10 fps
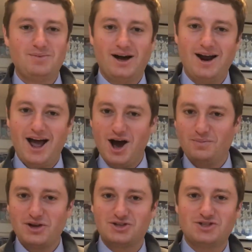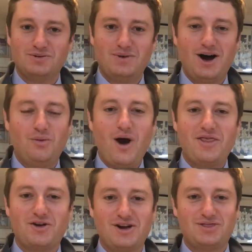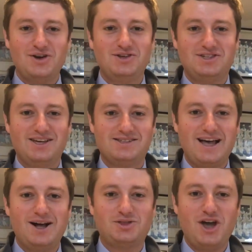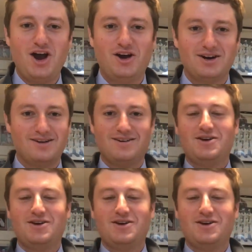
But I hope there's some weather enthusiasts out there, and